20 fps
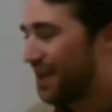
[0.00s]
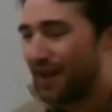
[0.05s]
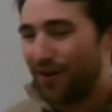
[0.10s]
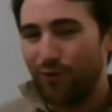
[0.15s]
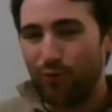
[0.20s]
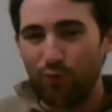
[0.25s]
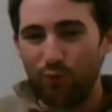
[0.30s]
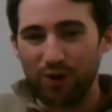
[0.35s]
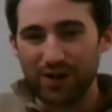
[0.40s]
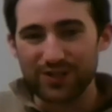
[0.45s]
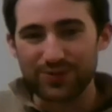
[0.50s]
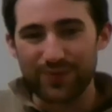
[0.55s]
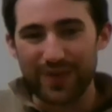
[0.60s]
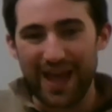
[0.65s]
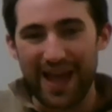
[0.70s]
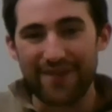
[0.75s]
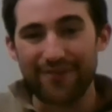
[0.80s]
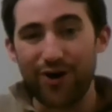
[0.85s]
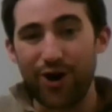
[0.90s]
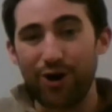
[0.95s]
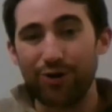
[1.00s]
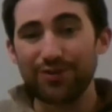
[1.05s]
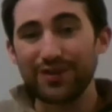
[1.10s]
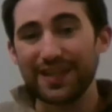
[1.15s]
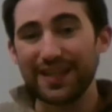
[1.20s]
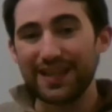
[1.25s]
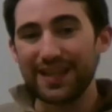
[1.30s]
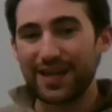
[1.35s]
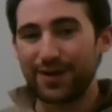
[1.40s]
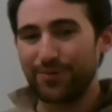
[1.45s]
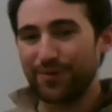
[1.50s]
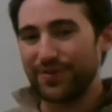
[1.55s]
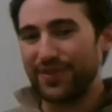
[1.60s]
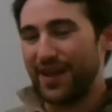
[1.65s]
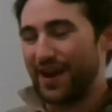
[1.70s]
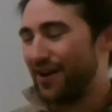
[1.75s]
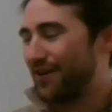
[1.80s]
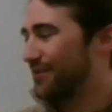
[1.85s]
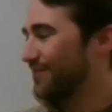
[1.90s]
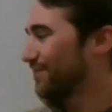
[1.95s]
once we have only liquid
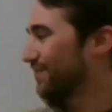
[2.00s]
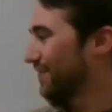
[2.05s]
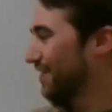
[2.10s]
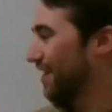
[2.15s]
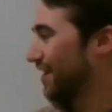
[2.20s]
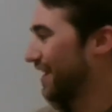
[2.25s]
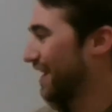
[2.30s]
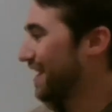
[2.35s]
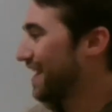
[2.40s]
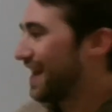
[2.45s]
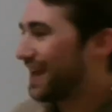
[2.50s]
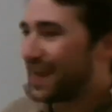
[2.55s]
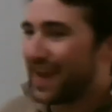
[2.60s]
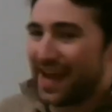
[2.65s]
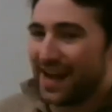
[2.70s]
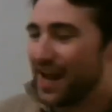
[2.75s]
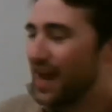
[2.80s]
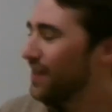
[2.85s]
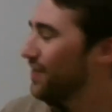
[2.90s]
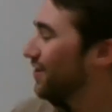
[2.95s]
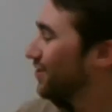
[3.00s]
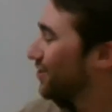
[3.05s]
there. Okay? Again, this